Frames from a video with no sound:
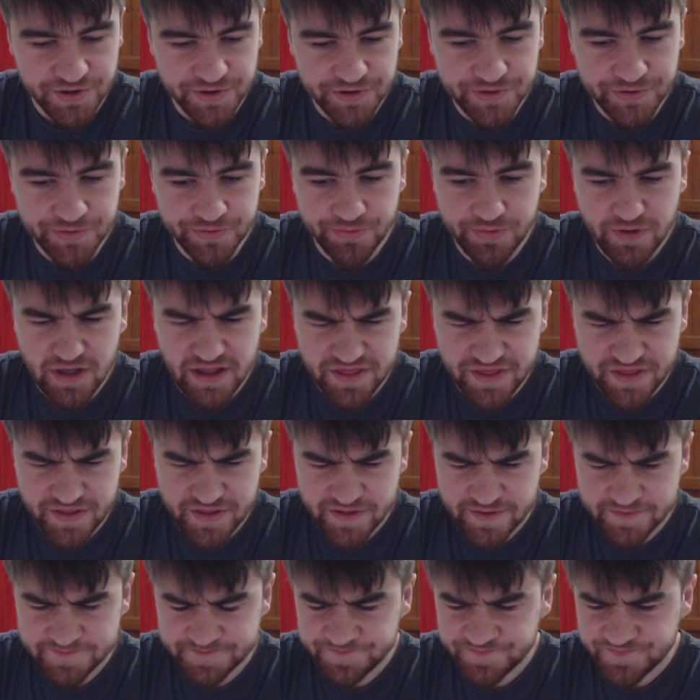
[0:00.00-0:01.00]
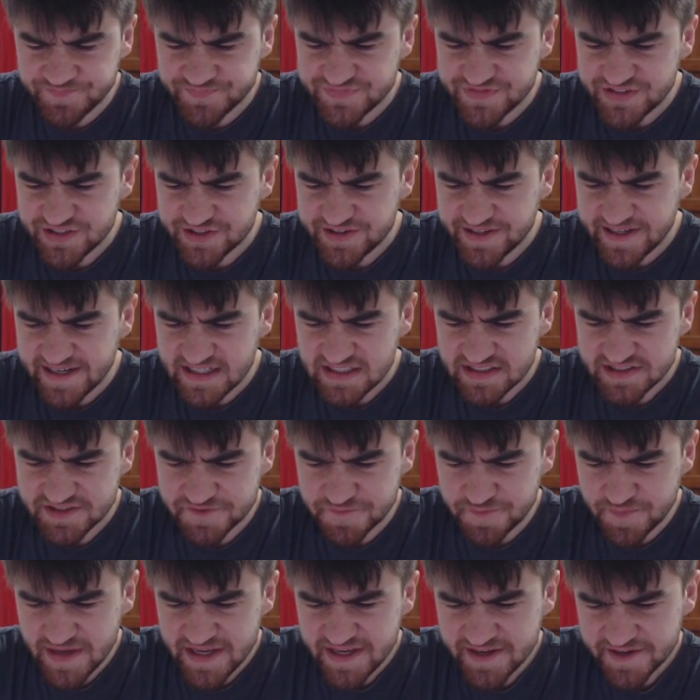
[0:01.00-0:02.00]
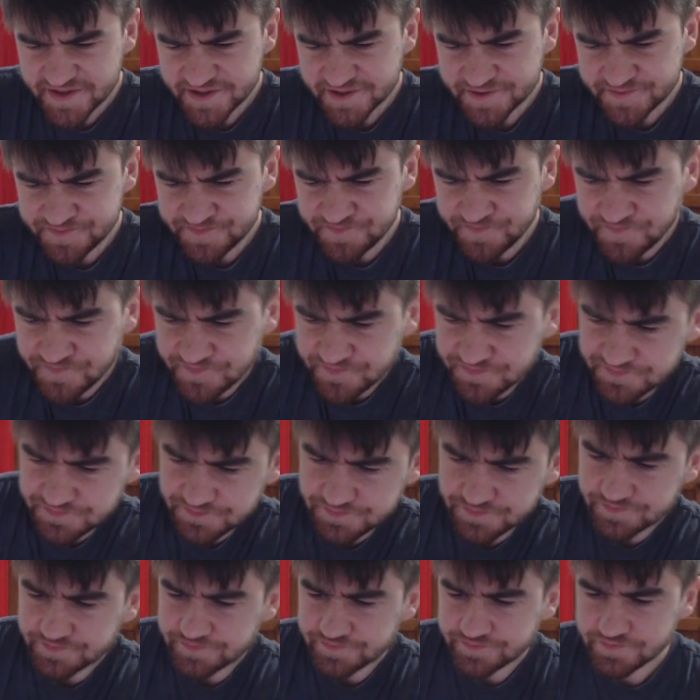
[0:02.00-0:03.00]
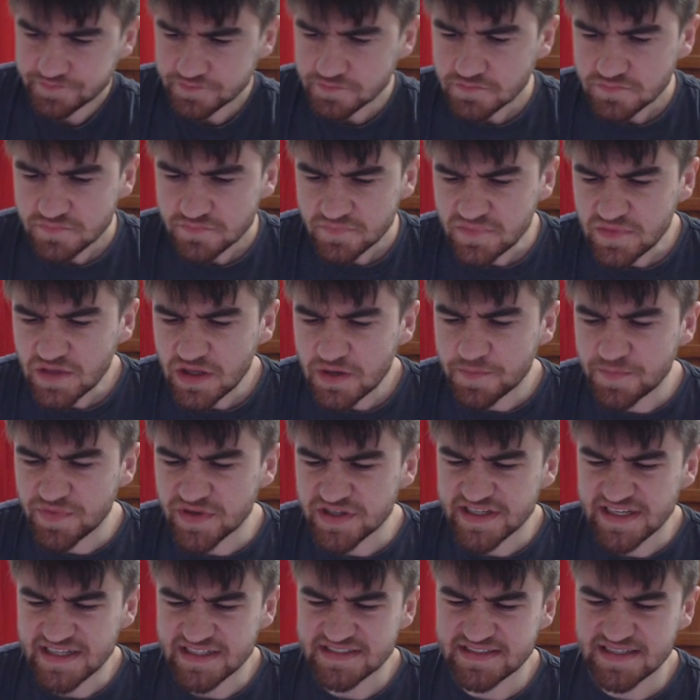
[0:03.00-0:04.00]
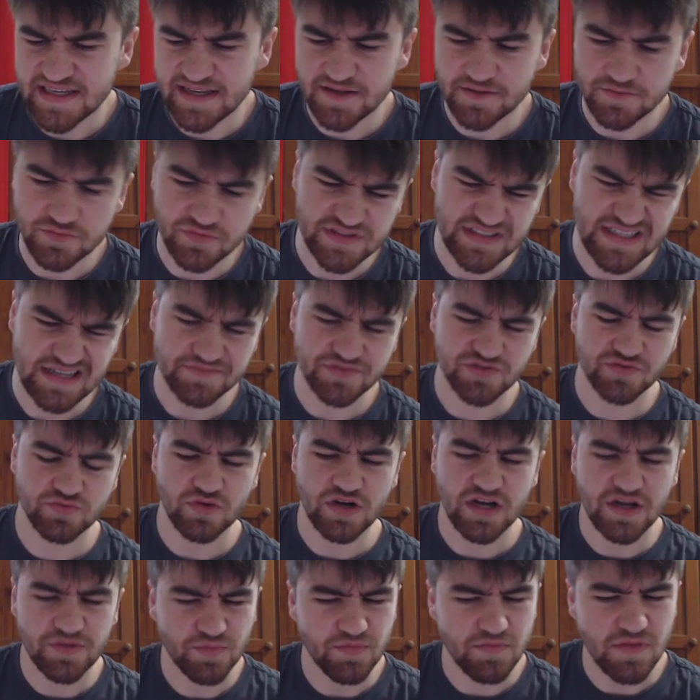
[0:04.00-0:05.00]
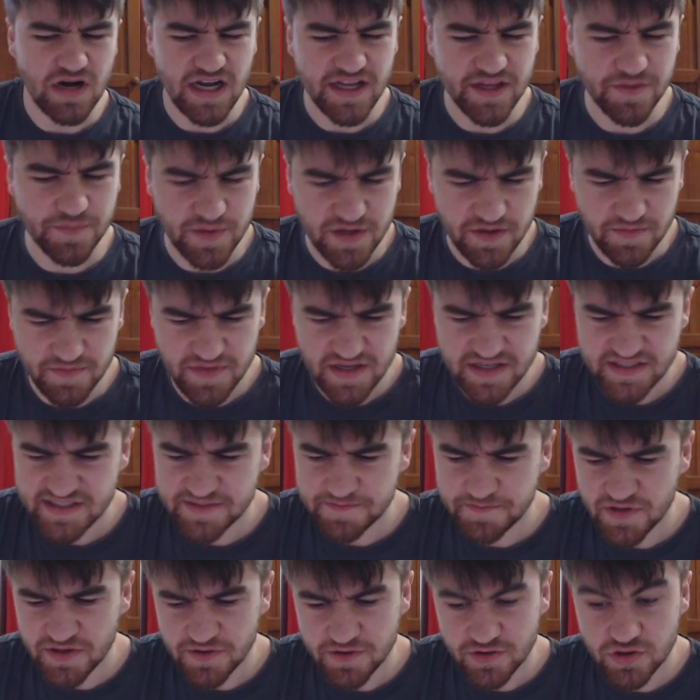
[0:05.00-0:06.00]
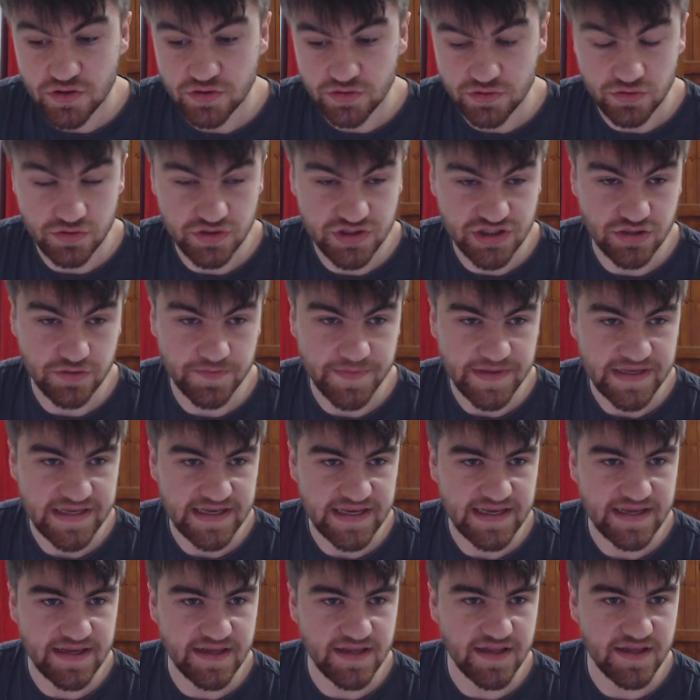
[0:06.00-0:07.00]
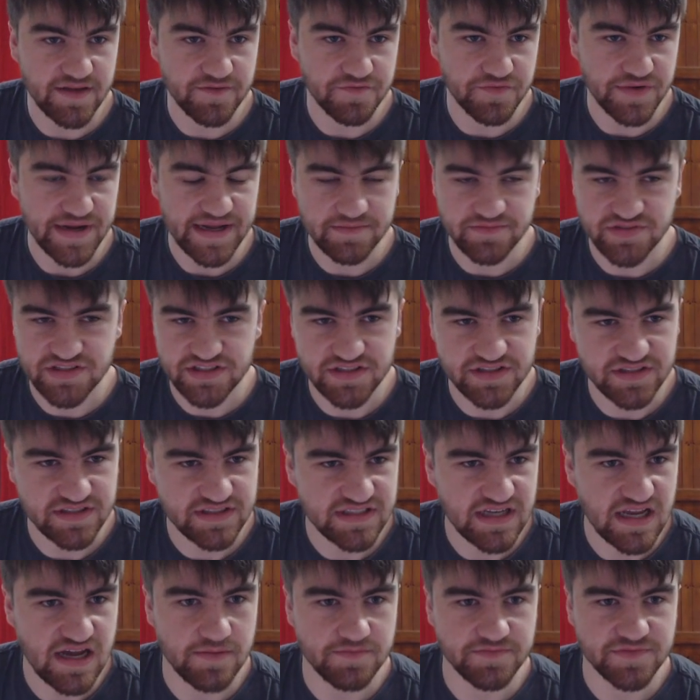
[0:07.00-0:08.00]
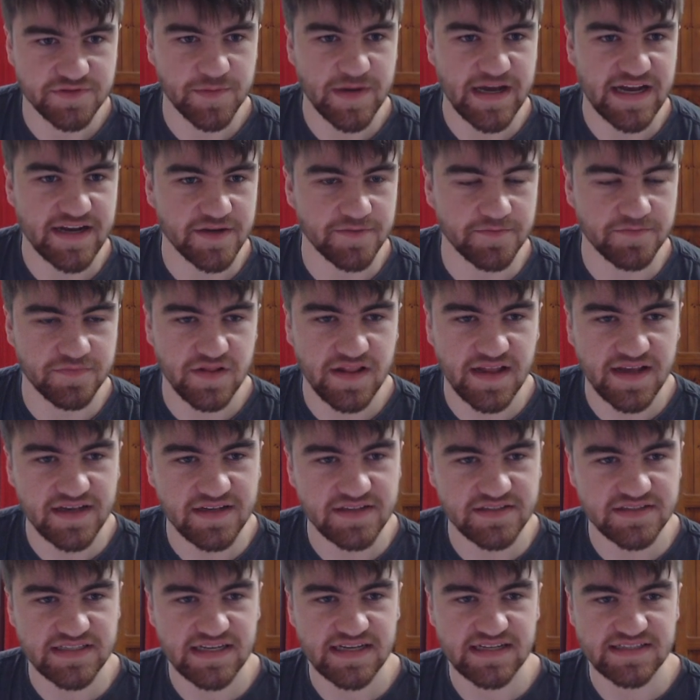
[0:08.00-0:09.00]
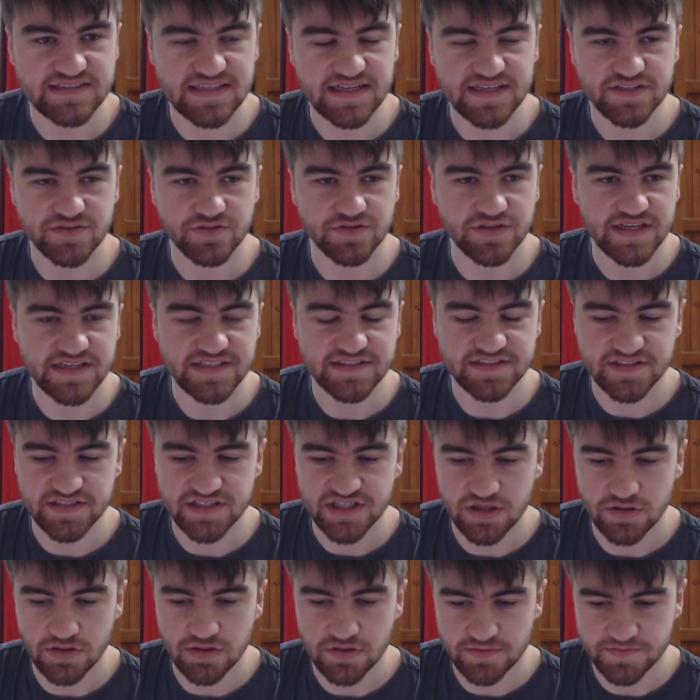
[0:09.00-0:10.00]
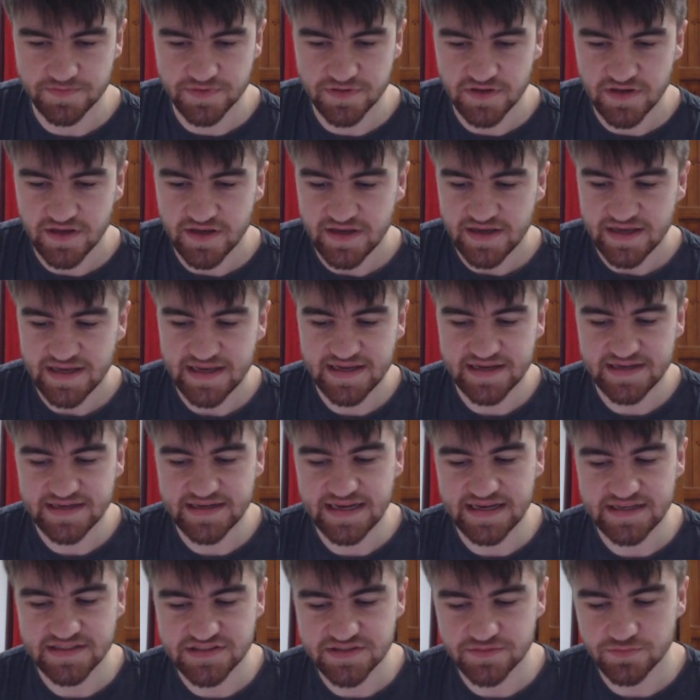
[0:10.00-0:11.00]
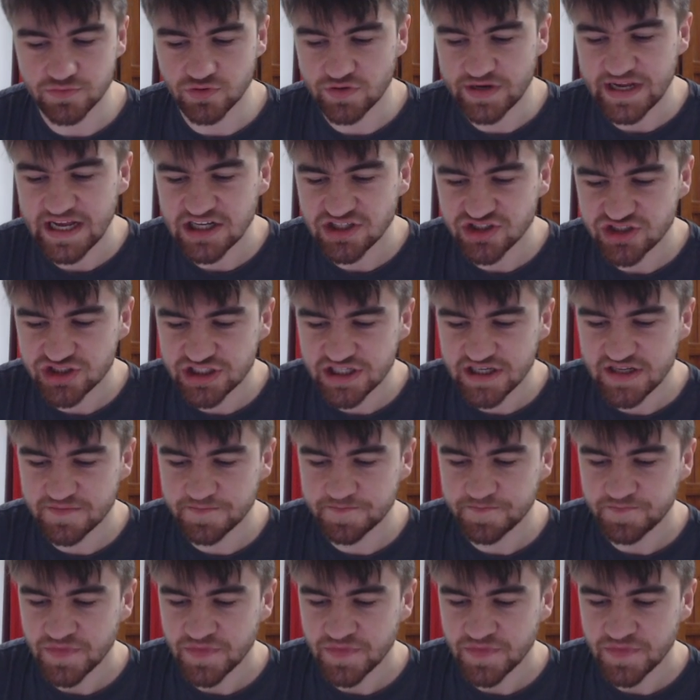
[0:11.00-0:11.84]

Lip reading: the likes of Meek. But yeah, Samson Ryan might have been a miss, but could also be a hit if Ramsden comes back and plays, as he could easily go up and get some more cash gen.